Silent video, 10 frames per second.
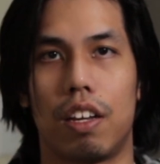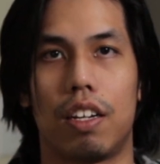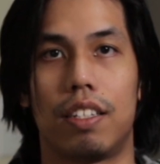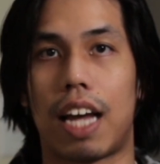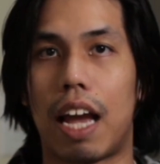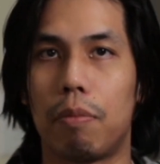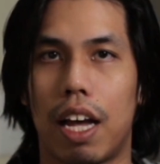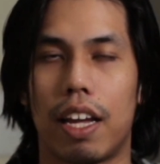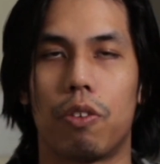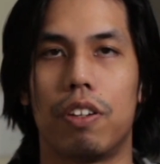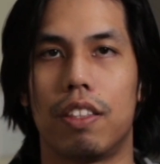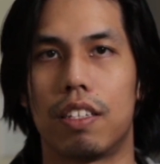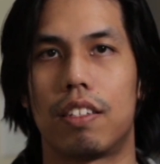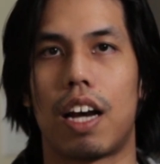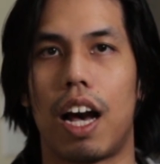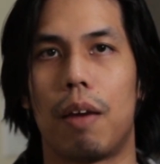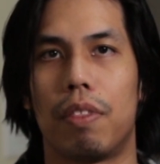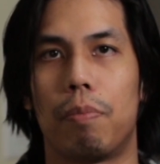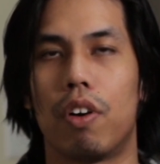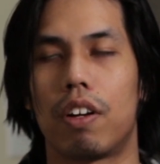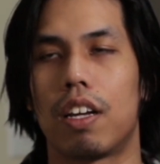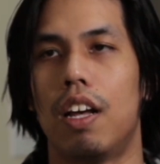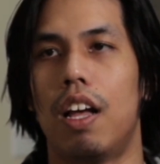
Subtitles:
timeline or in this time in the book,